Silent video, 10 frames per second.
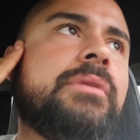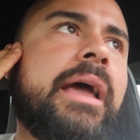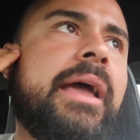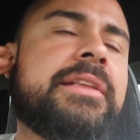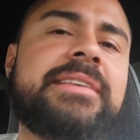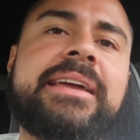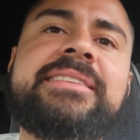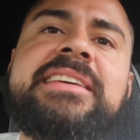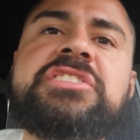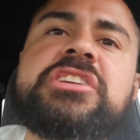it's like
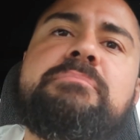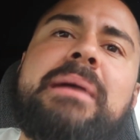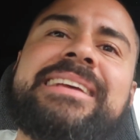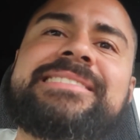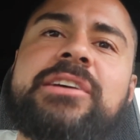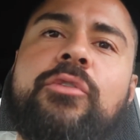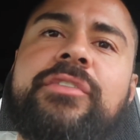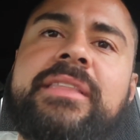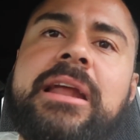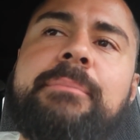teaching myself
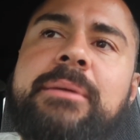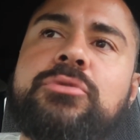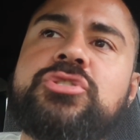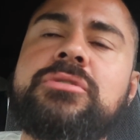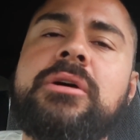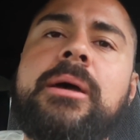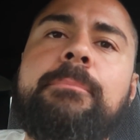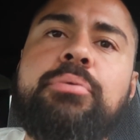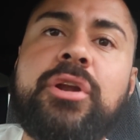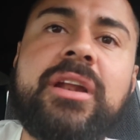and then I'm able to
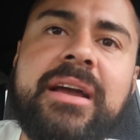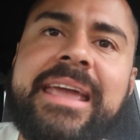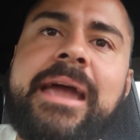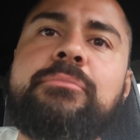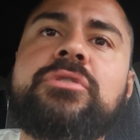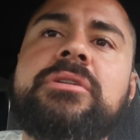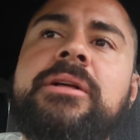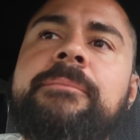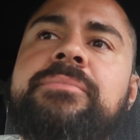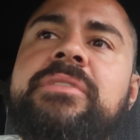put it on camera,
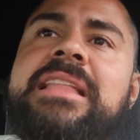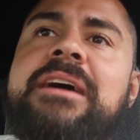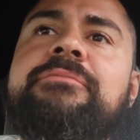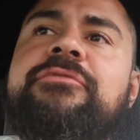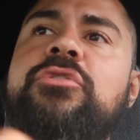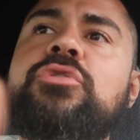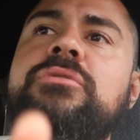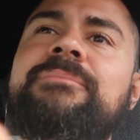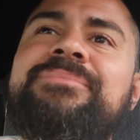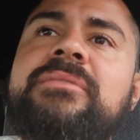not
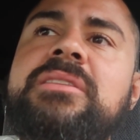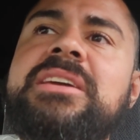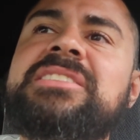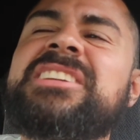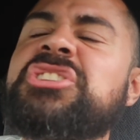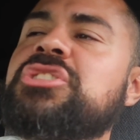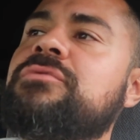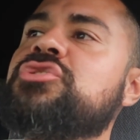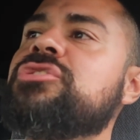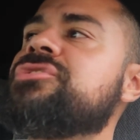for the intention
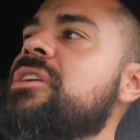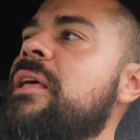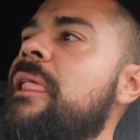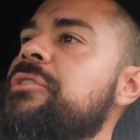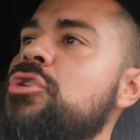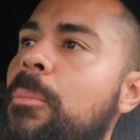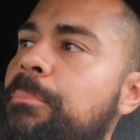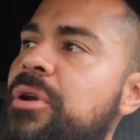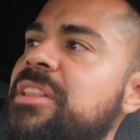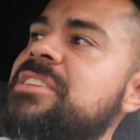of just,
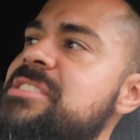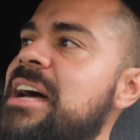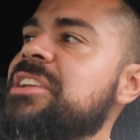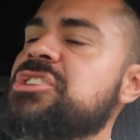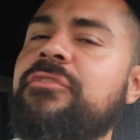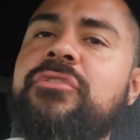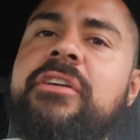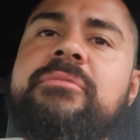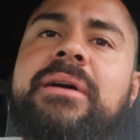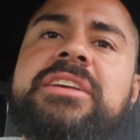putting this knowledge out for
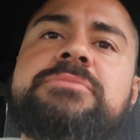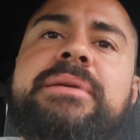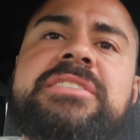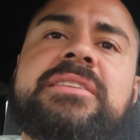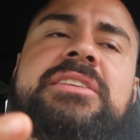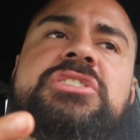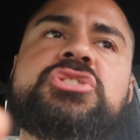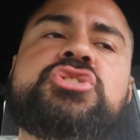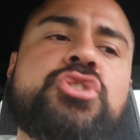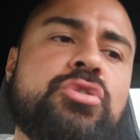everybody. It's basically
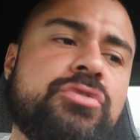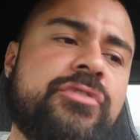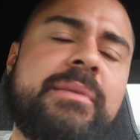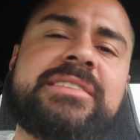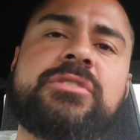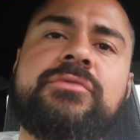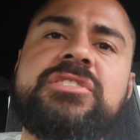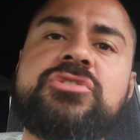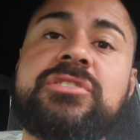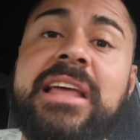just journals for myself.
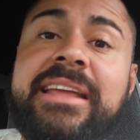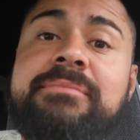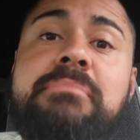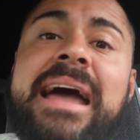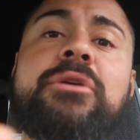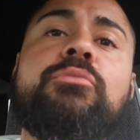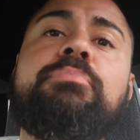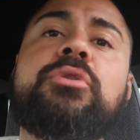These are like my own